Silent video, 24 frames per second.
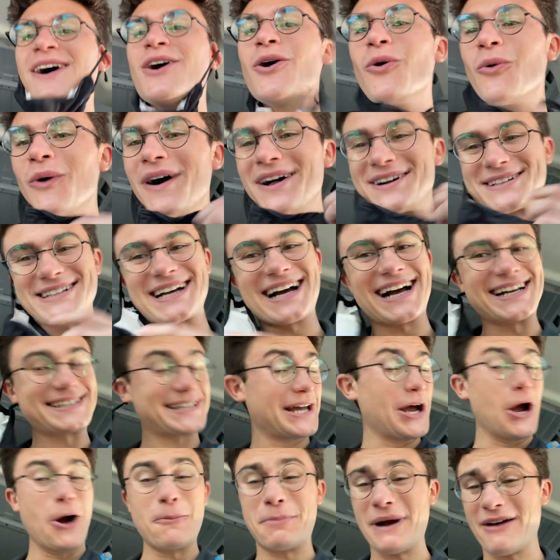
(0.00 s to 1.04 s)
Well, guys,
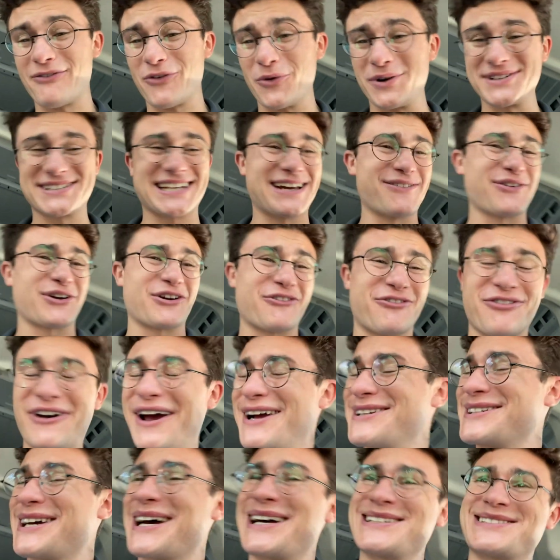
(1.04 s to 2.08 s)
I hope everyone's having a
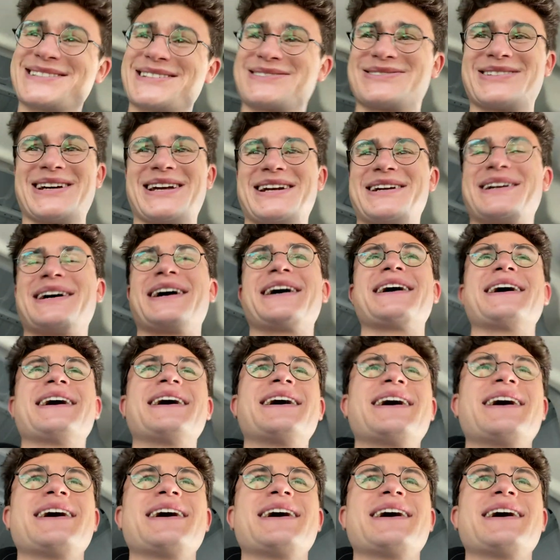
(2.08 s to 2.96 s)
fantastic day today.